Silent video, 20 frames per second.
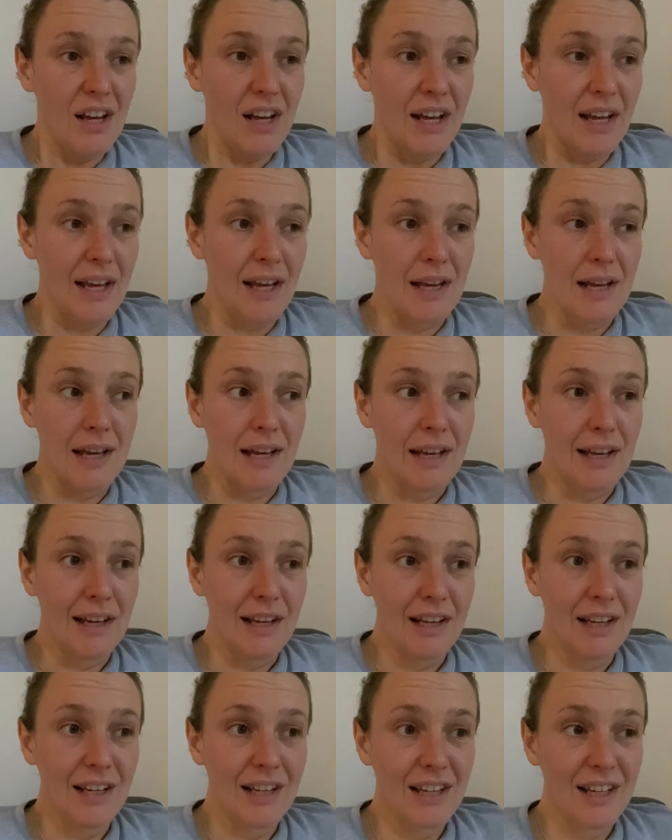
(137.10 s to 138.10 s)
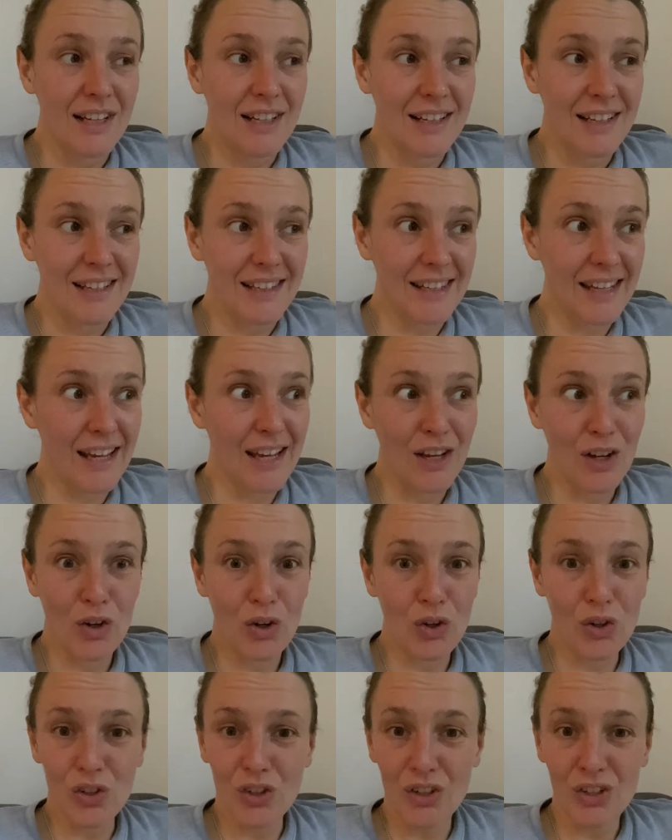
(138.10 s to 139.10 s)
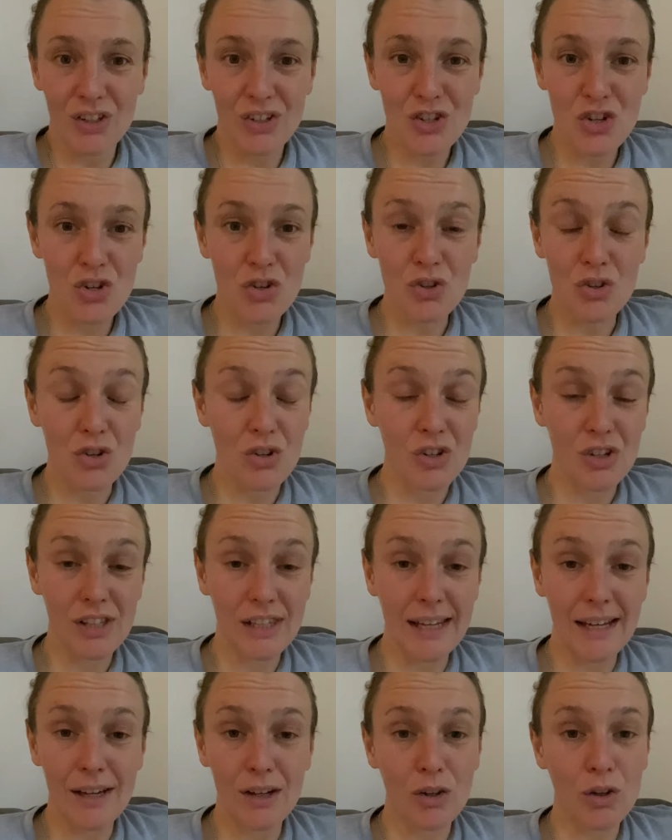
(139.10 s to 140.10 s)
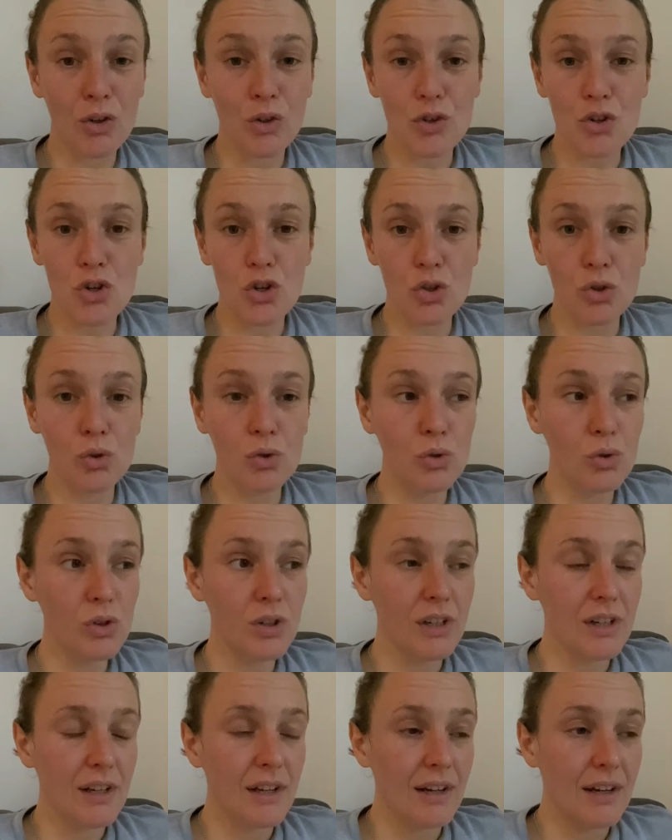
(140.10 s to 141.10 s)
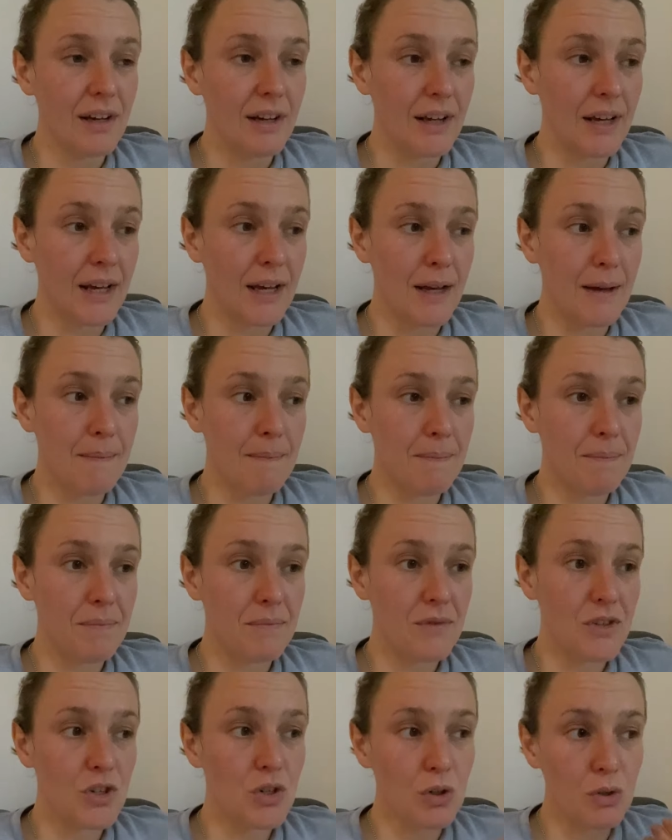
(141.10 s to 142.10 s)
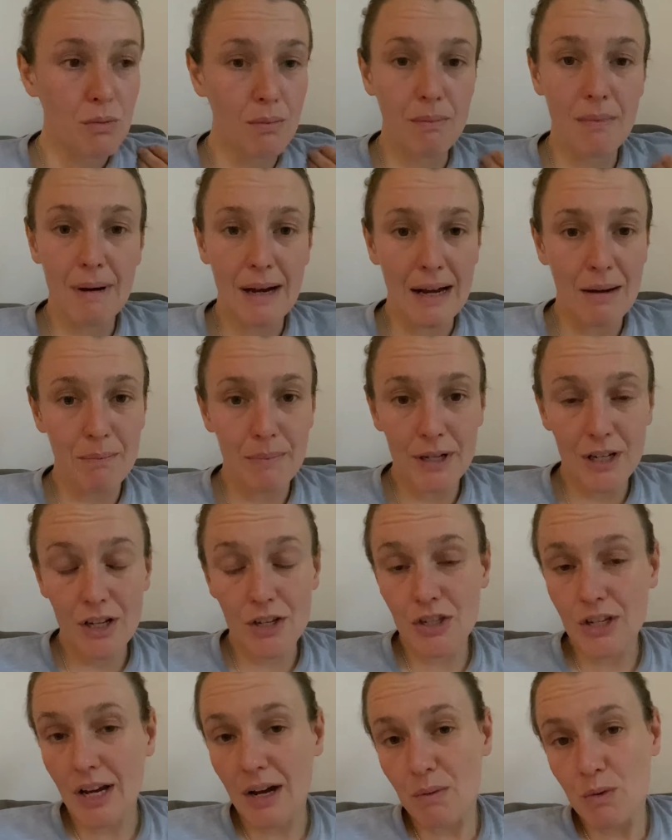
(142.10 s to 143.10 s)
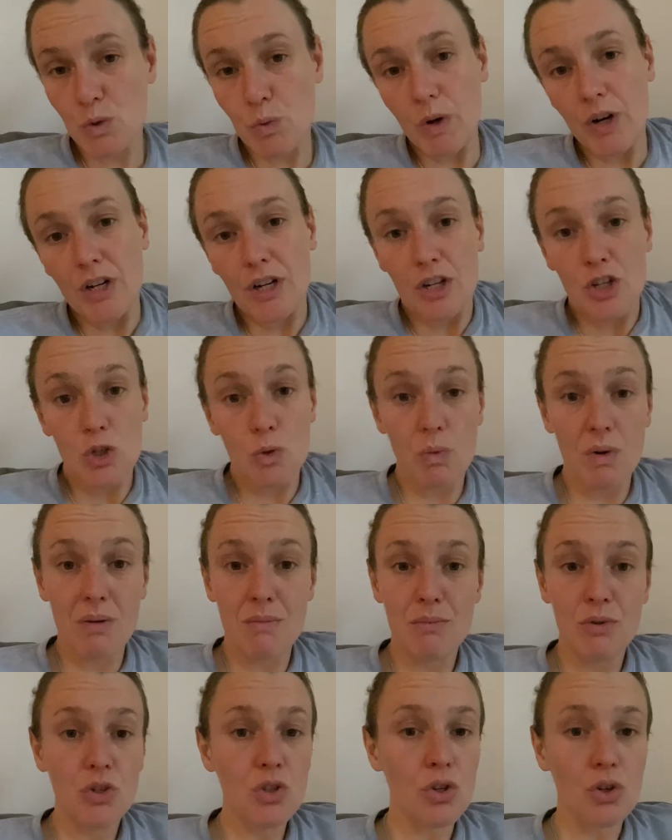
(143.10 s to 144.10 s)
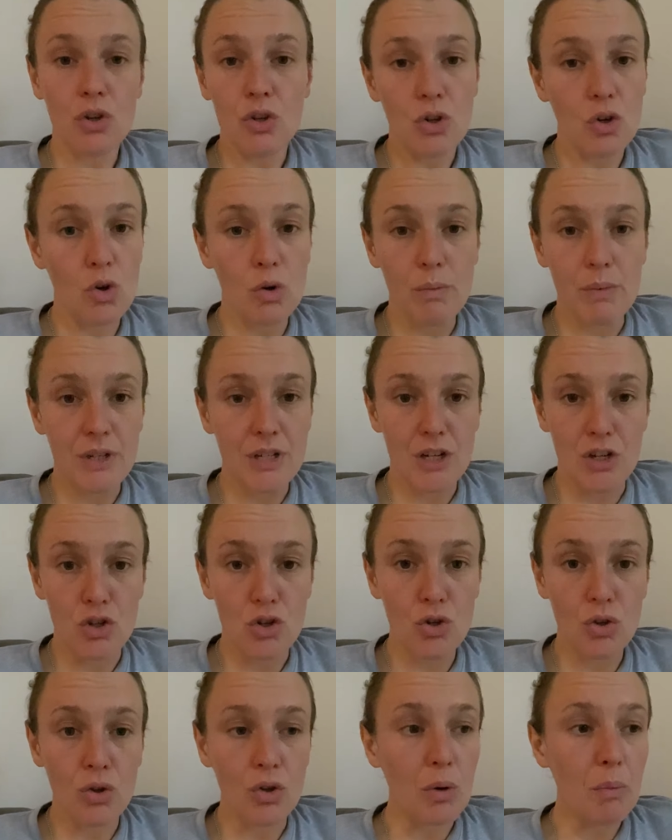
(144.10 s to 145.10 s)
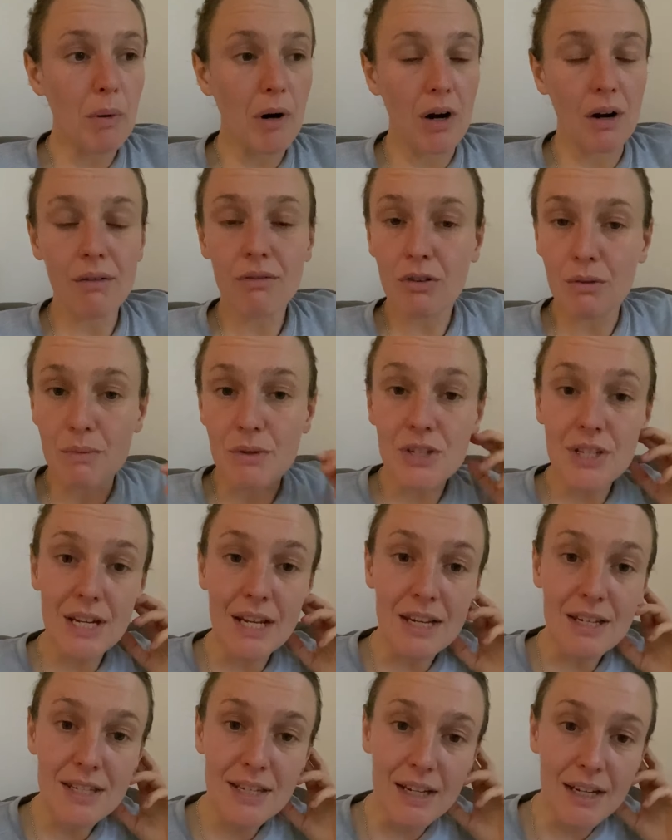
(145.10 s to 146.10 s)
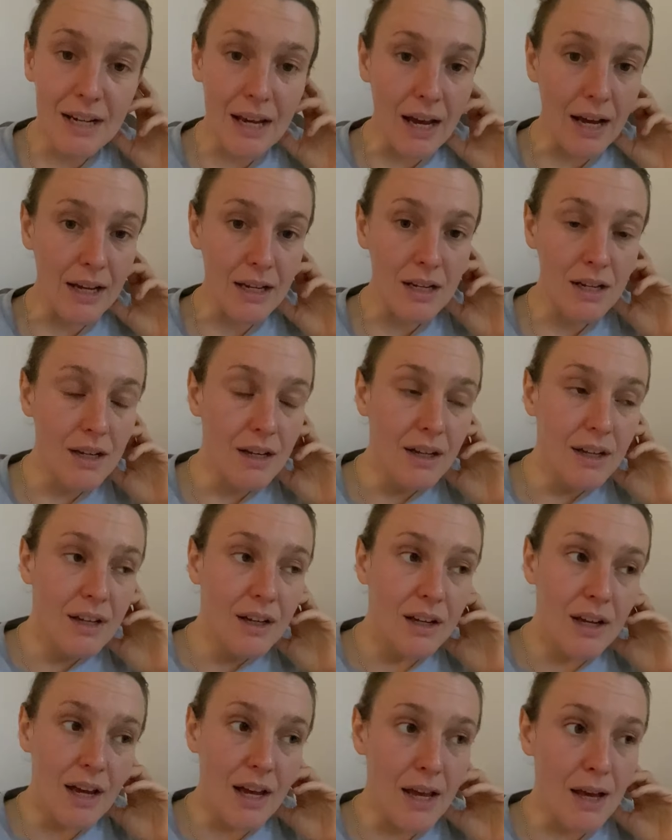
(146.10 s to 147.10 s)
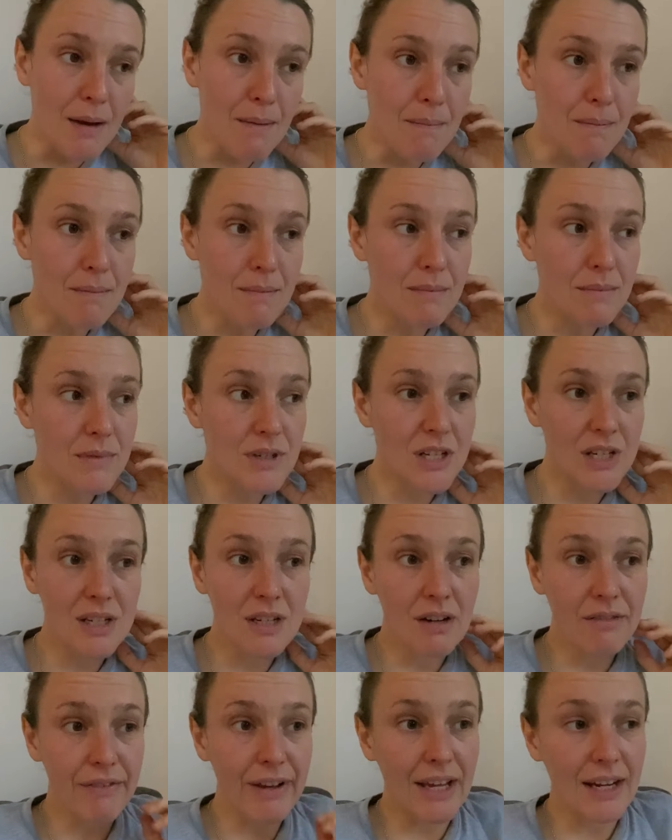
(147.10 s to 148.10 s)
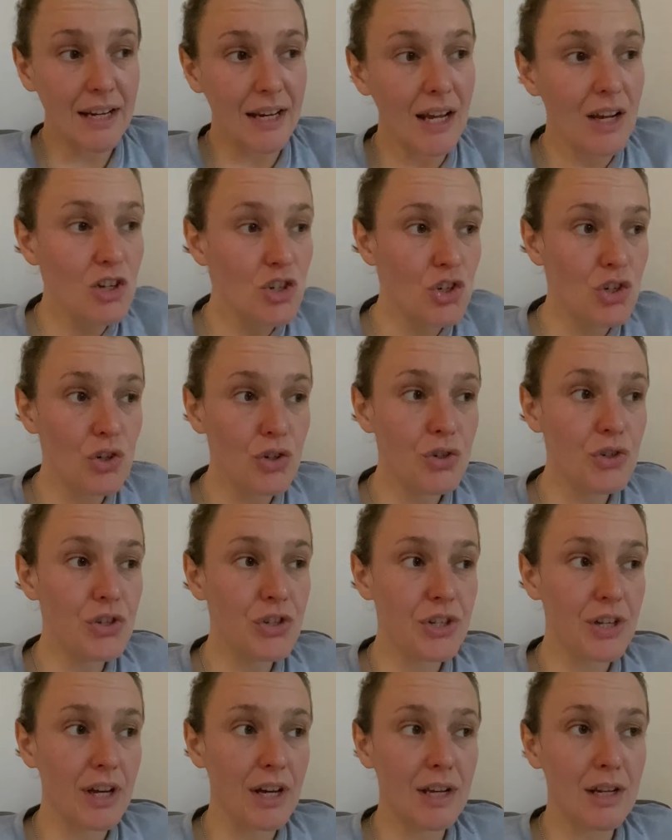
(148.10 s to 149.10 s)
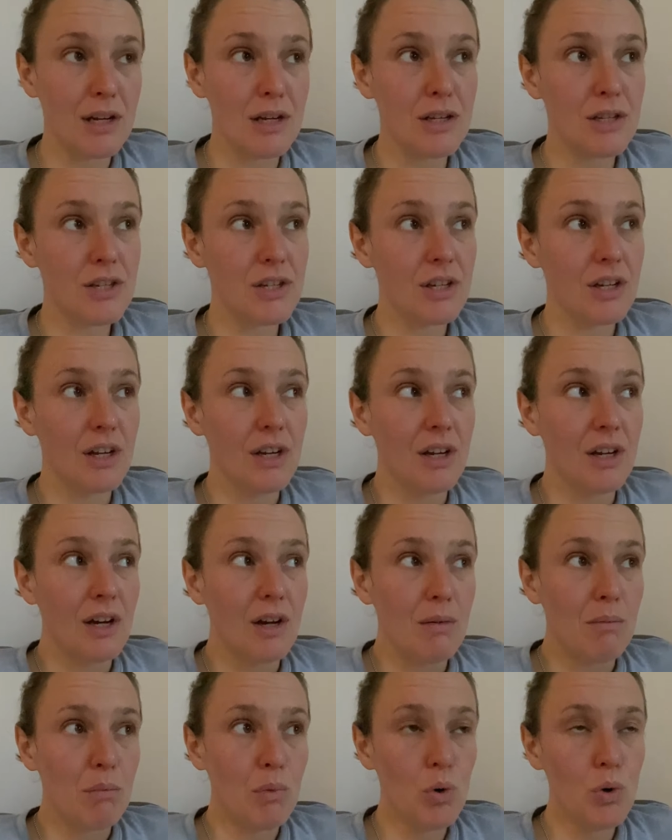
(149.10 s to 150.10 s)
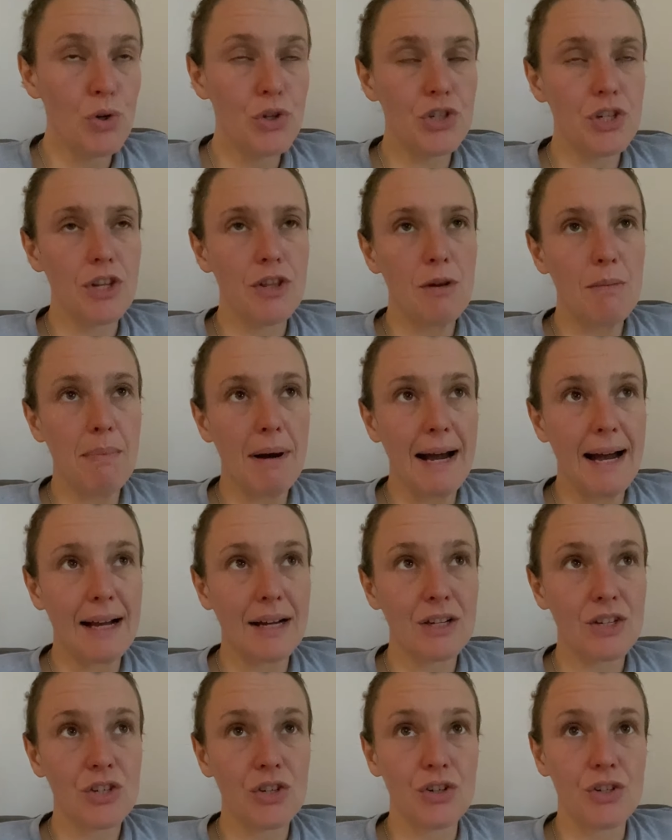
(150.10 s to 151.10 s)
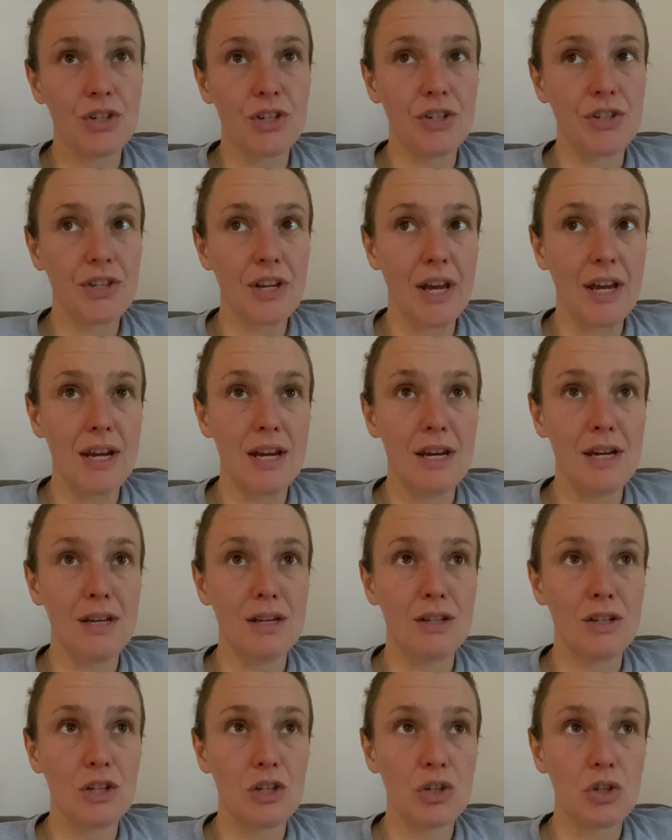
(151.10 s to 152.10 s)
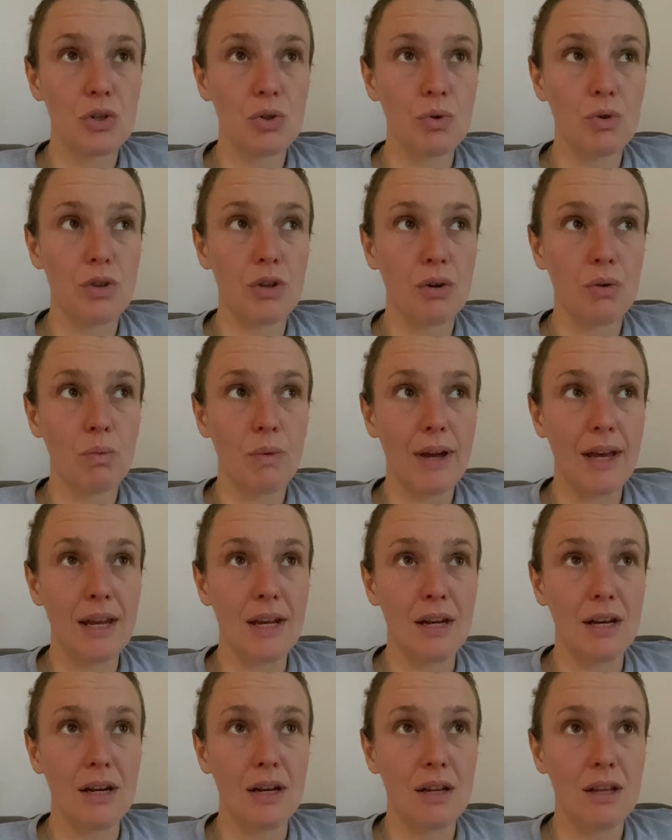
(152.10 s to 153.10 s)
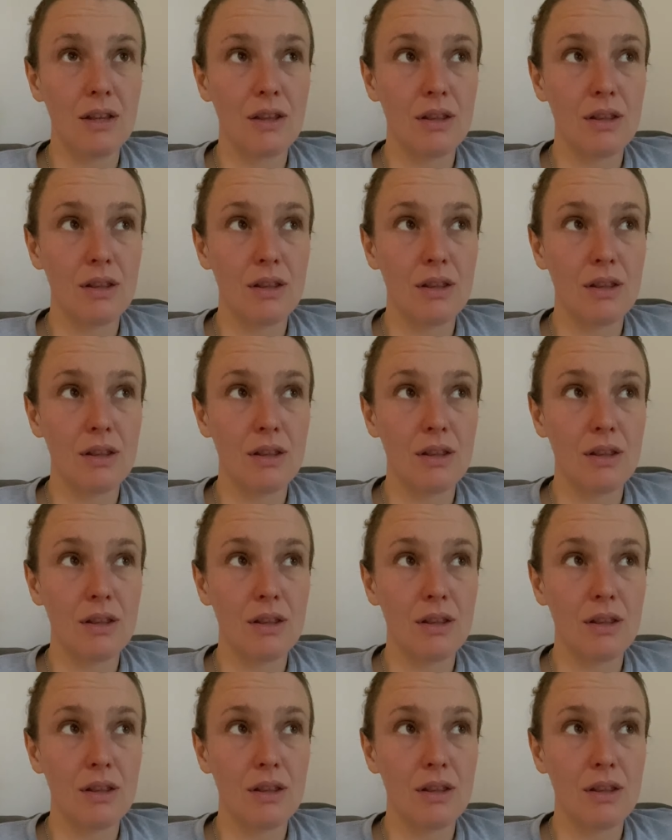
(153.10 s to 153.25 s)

let it all show. So because I was wearing a swimsuit, nobody knew apart from Stacey and I. Didn't have any issues, and most of the bags are designed so that when